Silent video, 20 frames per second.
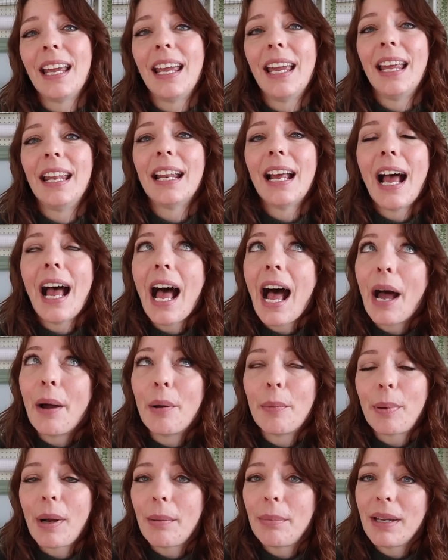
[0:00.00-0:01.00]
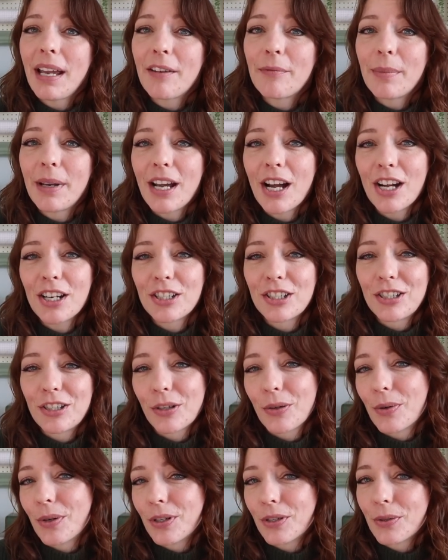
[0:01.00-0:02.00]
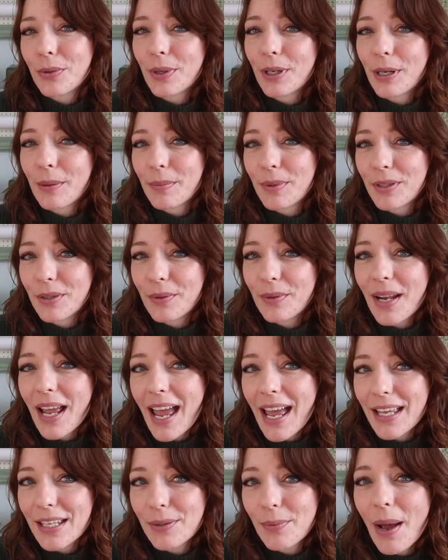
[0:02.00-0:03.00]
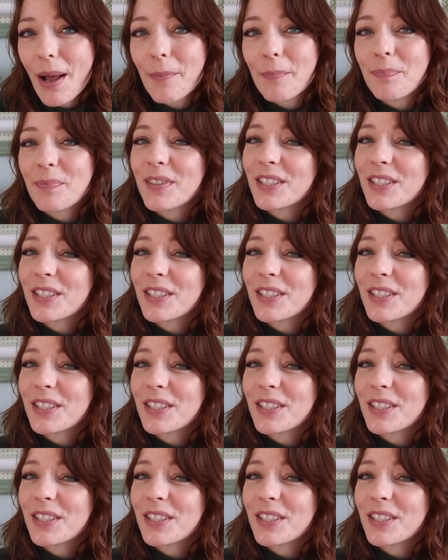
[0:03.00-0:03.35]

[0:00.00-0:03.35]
and I will probably have my hutch decor tour up soon as well.